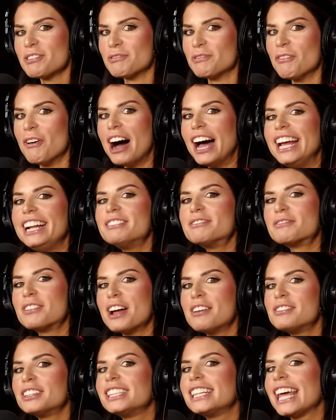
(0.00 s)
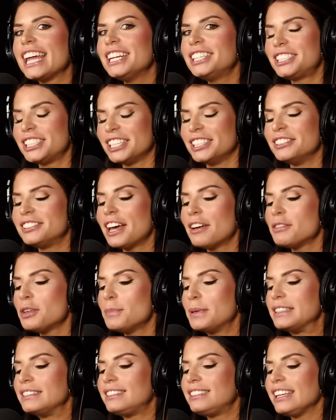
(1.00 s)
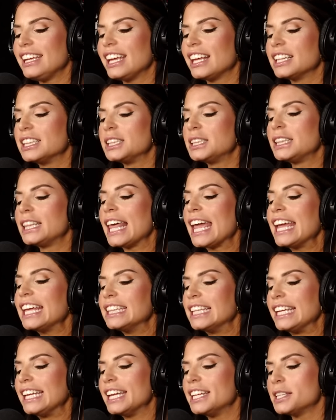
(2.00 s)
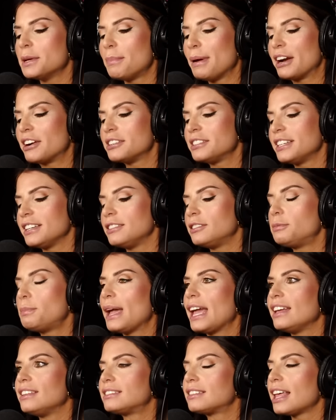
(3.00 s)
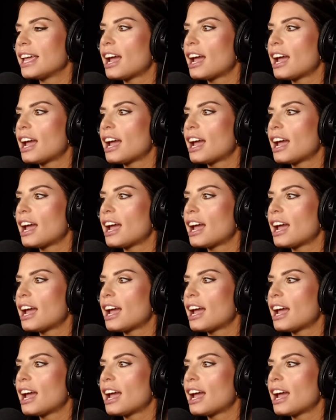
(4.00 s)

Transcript: what revelations have you been seeing lately in the parenting space?